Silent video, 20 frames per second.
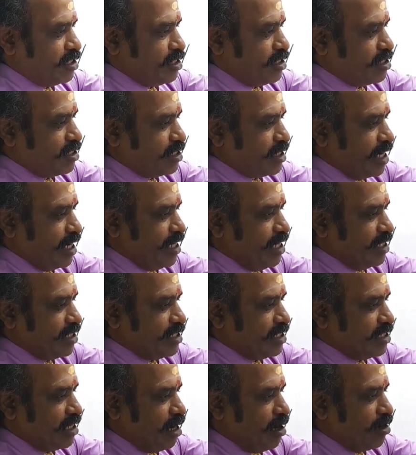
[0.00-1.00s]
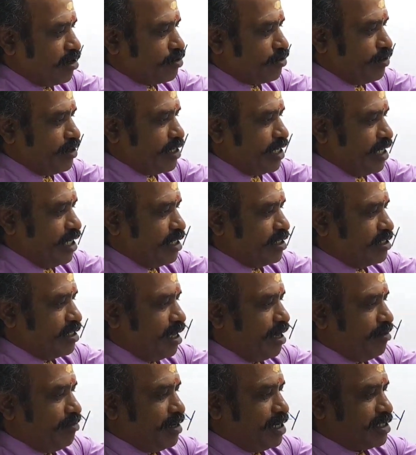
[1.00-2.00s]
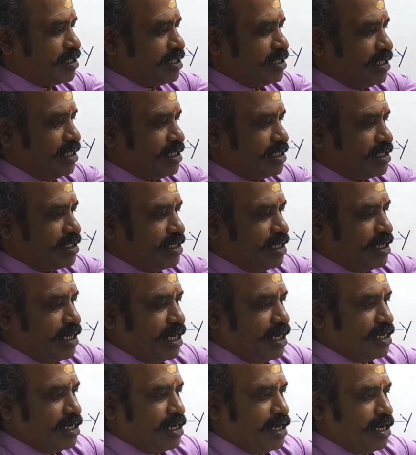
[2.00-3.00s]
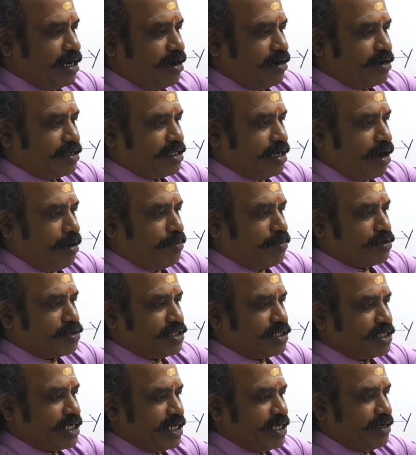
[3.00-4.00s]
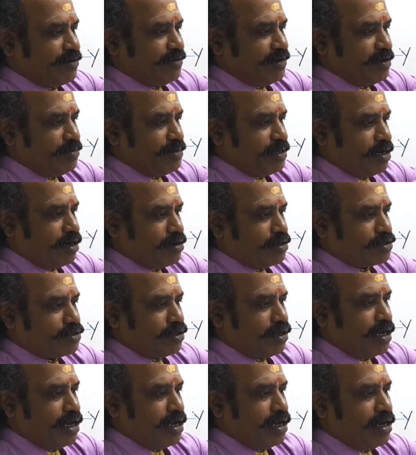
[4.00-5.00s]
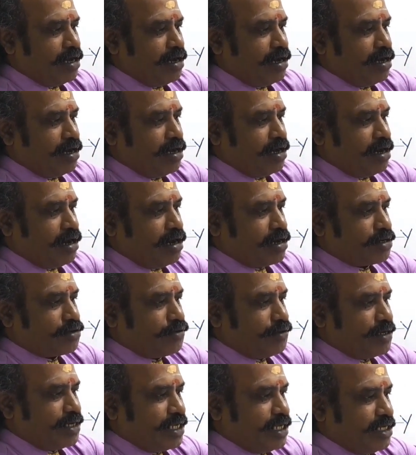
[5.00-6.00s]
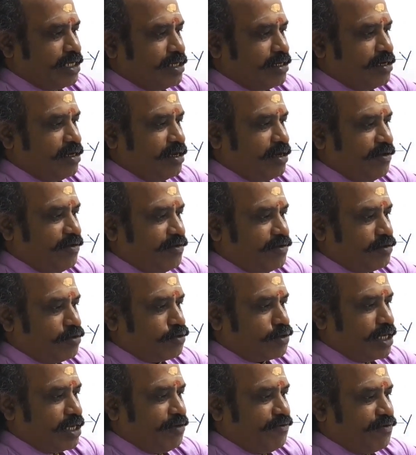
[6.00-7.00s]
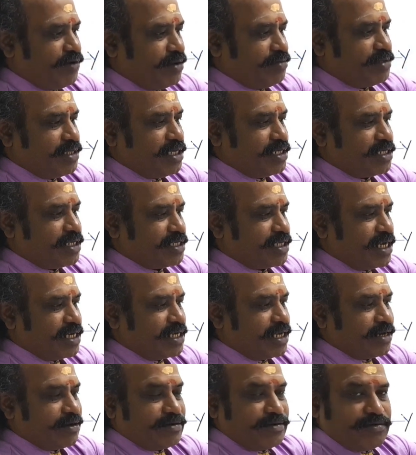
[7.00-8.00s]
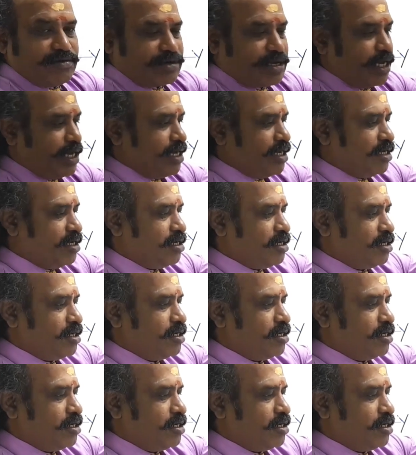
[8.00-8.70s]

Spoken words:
this radius is R20. Same as this on the opposite side will be also R20. Looking from this center. Okay.